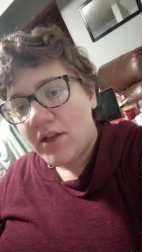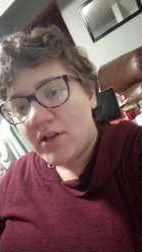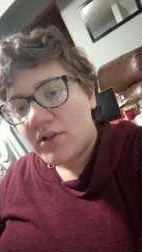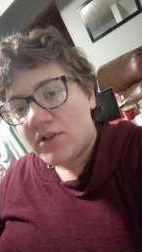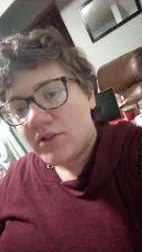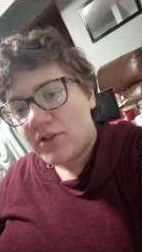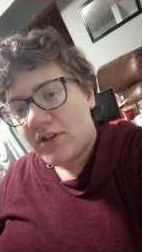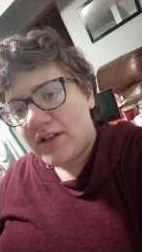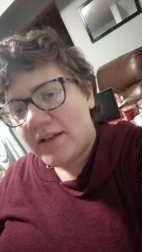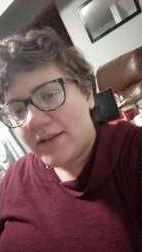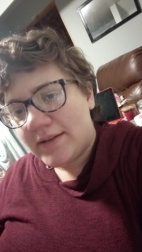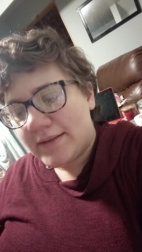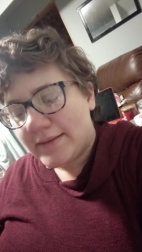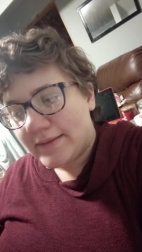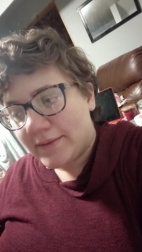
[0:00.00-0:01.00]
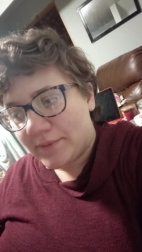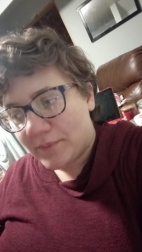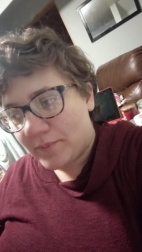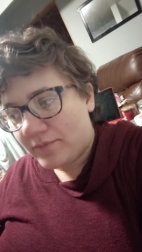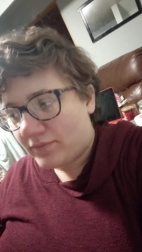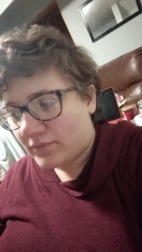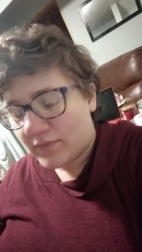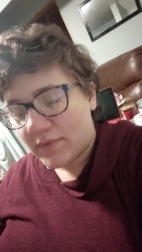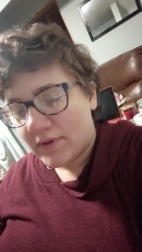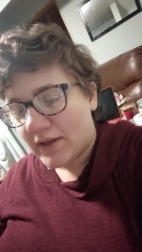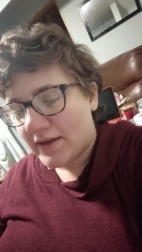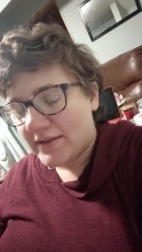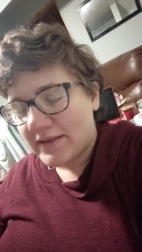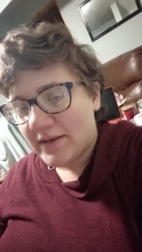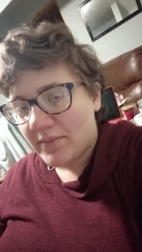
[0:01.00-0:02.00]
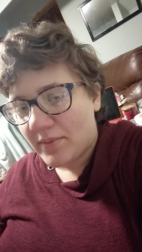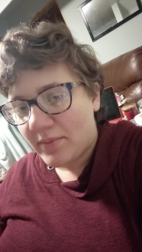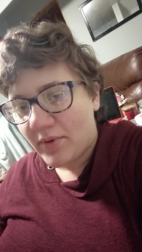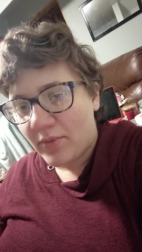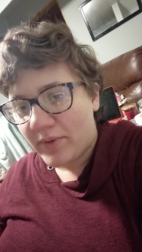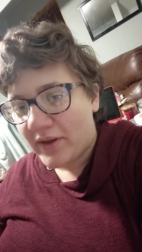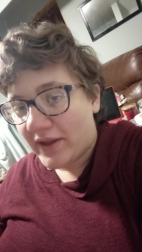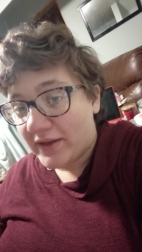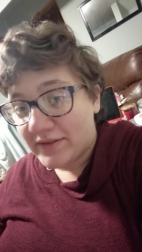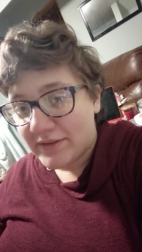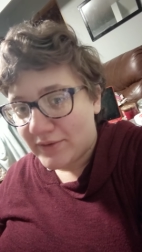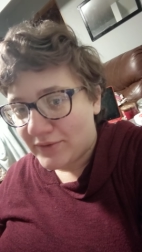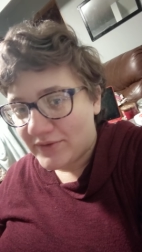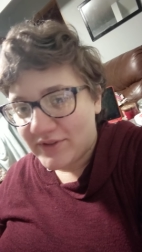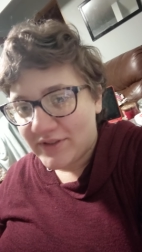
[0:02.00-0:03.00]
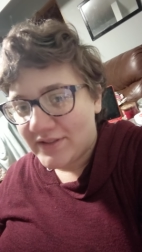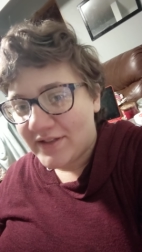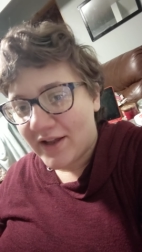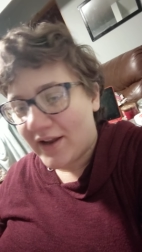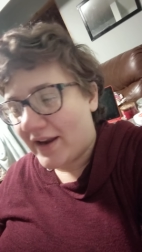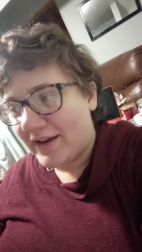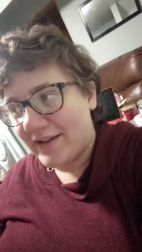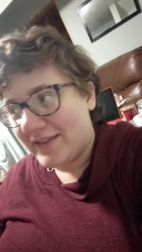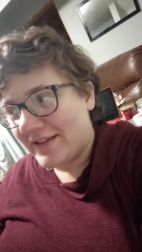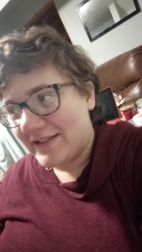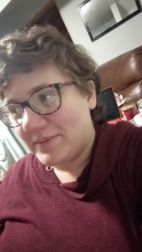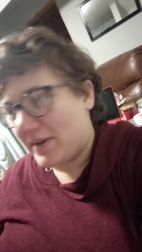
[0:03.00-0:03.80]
She is, like I said, a Babobi Exun. She's not anything